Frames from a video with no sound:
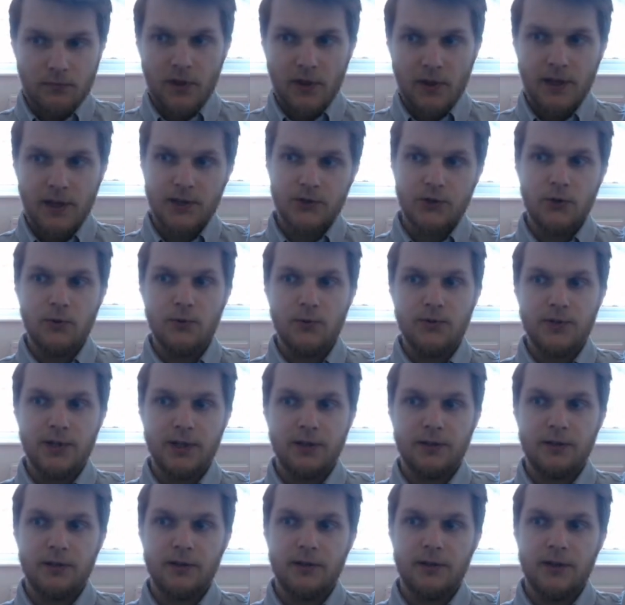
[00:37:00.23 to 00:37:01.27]
is,
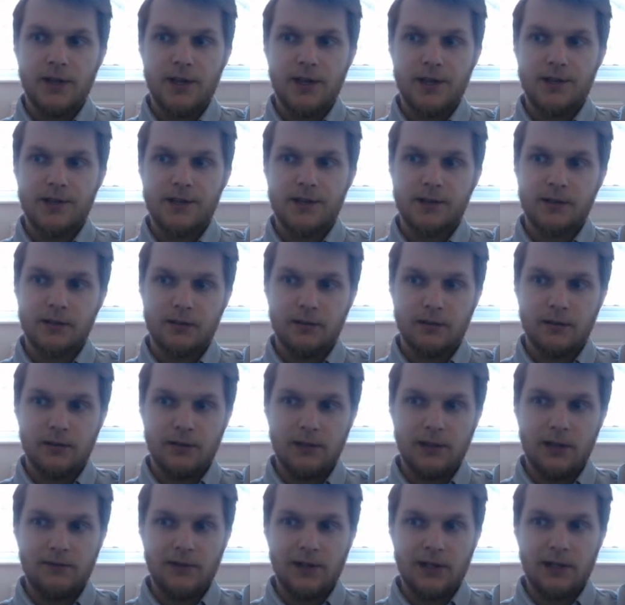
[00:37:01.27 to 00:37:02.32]
using these
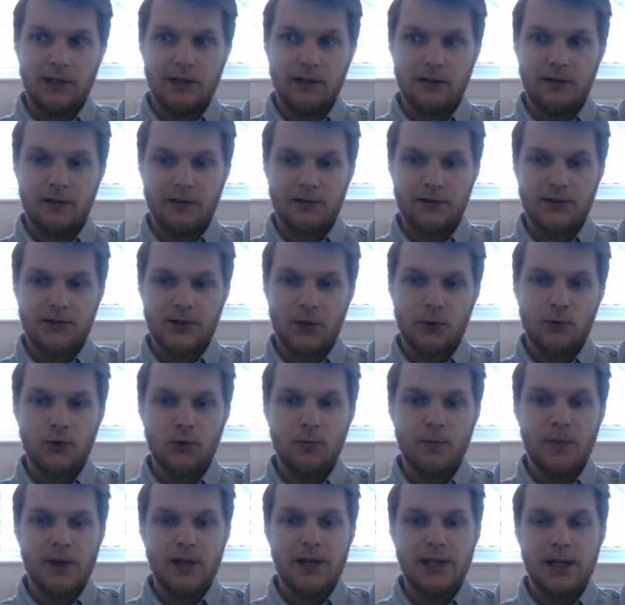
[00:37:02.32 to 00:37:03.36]
lovely little
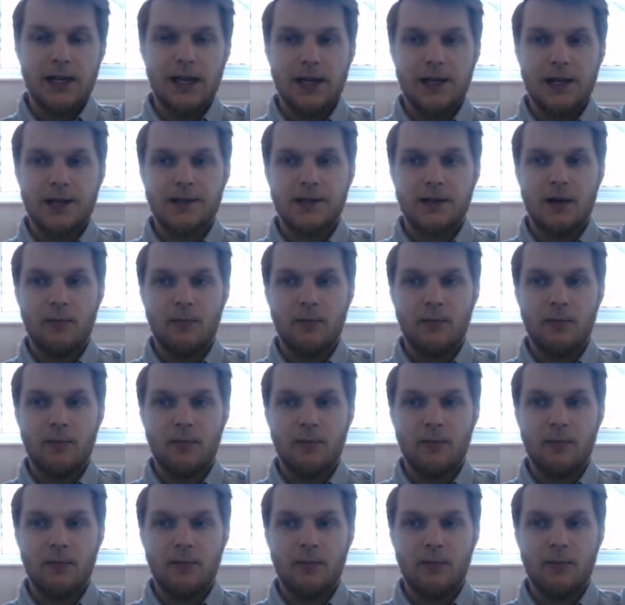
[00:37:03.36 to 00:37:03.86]
social media links